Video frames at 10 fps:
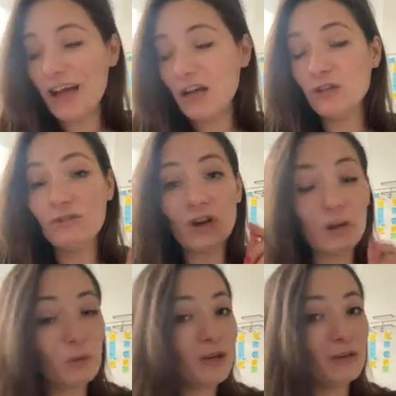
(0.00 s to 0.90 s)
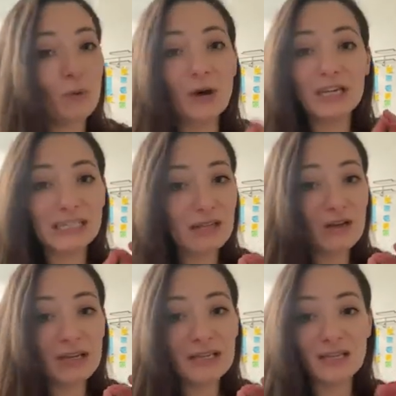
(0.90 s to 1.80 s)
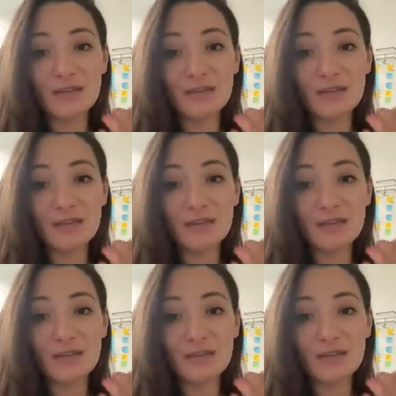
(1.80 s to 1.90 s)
You've got to put in the work. It's not easy.